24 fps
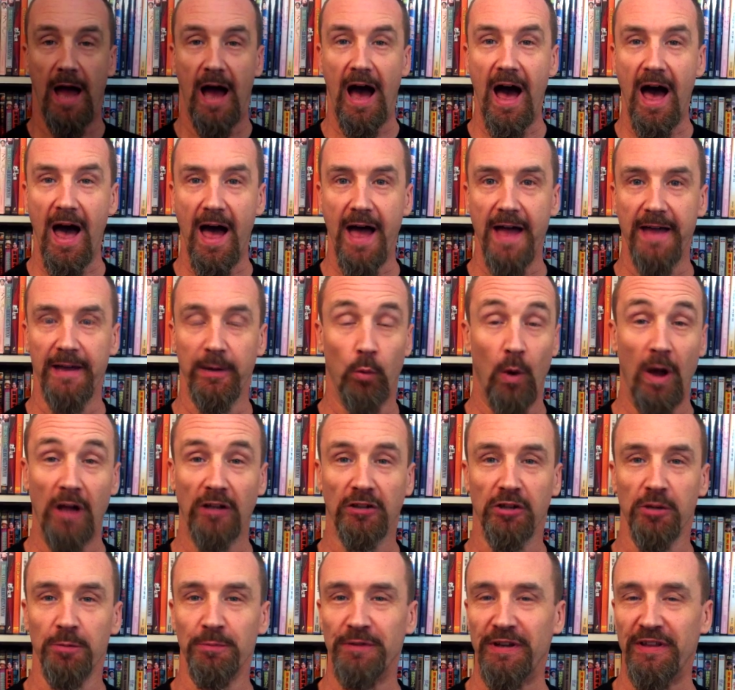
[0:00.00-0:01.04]
Hi,
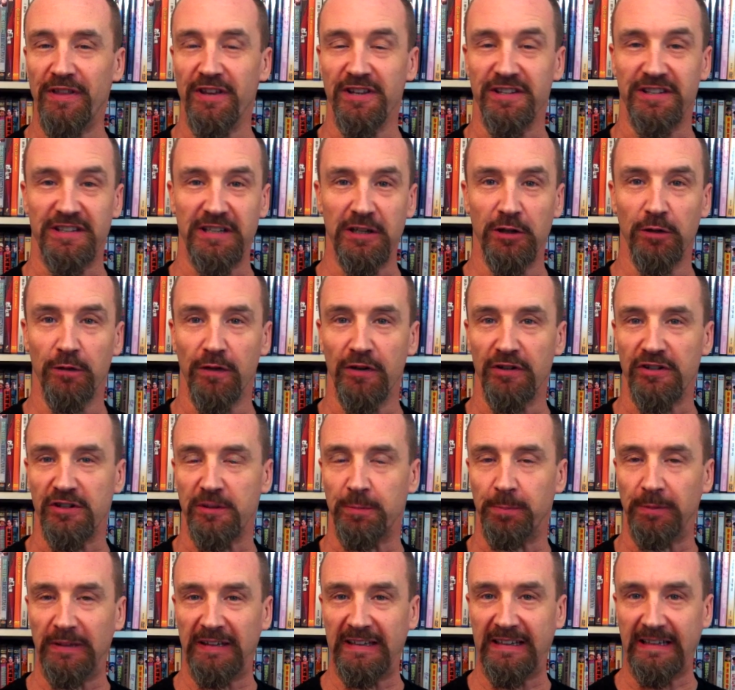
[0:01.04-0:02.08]
welcome to the Silver
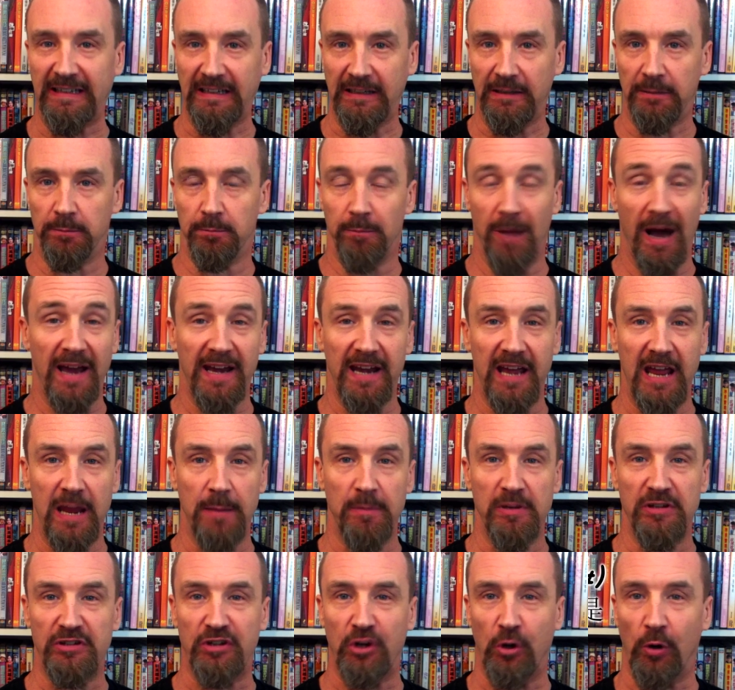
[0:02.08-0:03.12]
Spleen. My
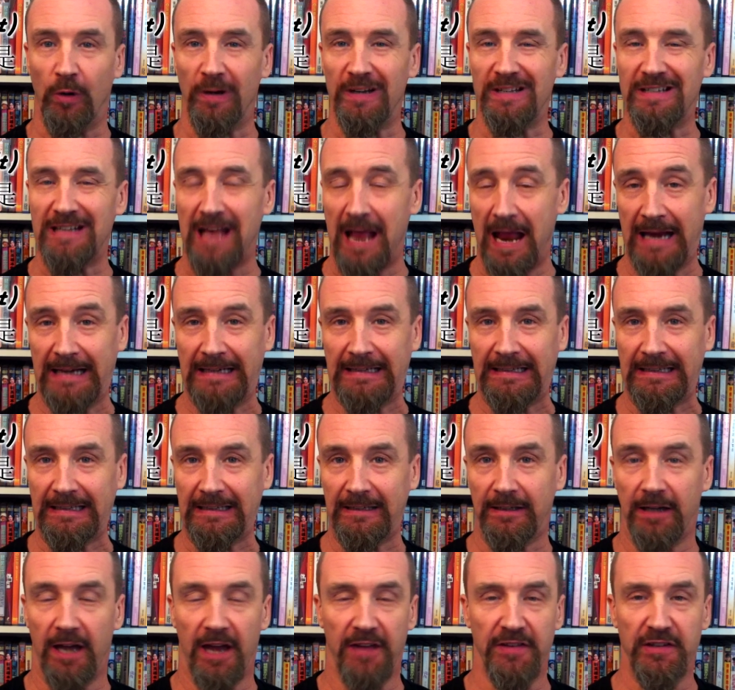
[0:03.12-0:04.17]
name is Chris
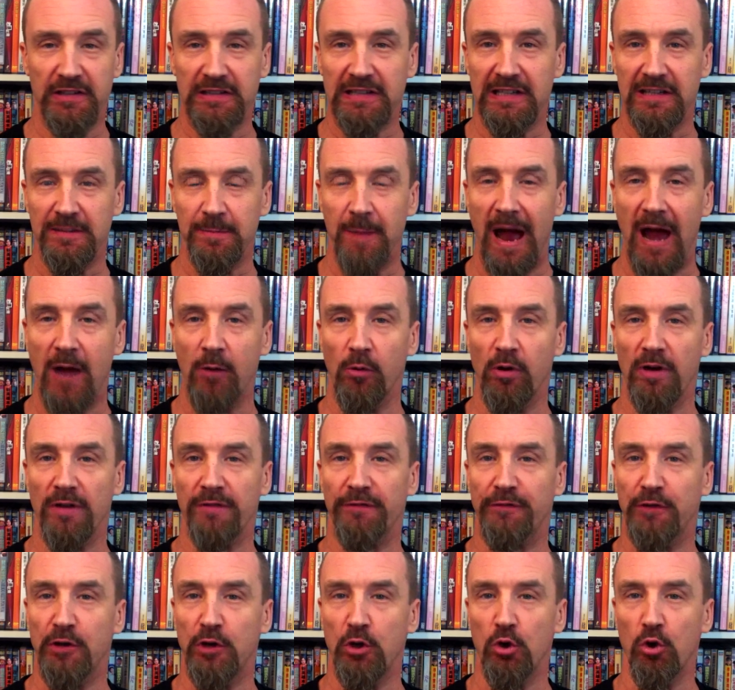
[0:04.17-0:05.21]
Haney, and this is my
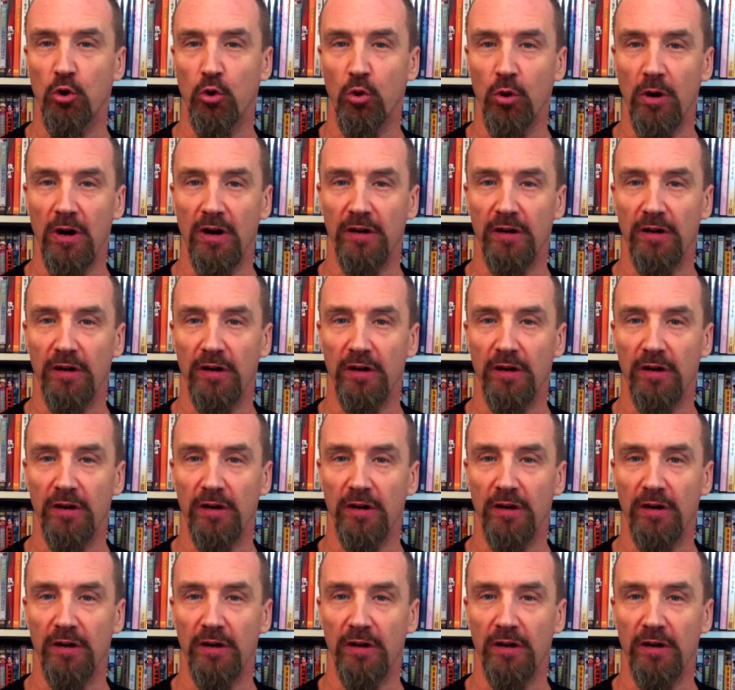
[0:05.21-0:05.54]
review